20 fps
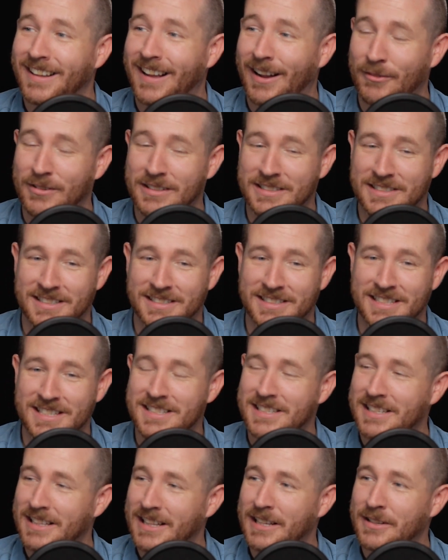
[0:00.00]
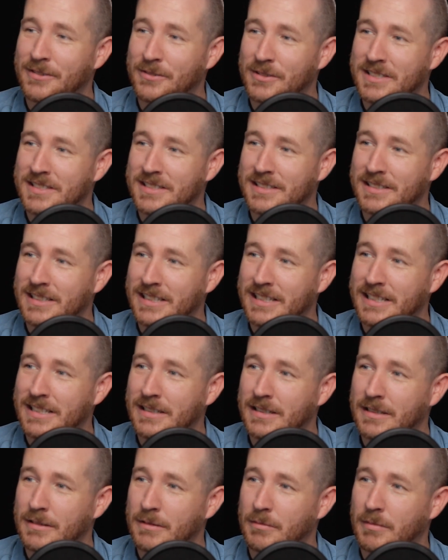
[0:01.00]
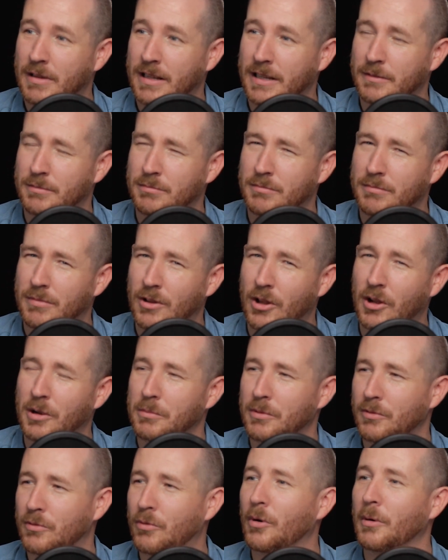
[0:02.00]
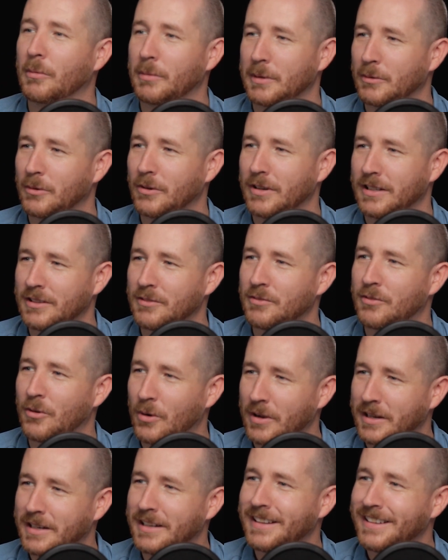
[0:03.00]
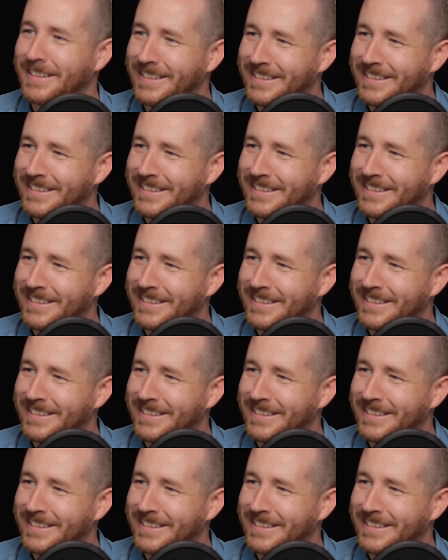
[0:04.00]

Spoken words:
I went to Disneyland recently, like long before we were in the void,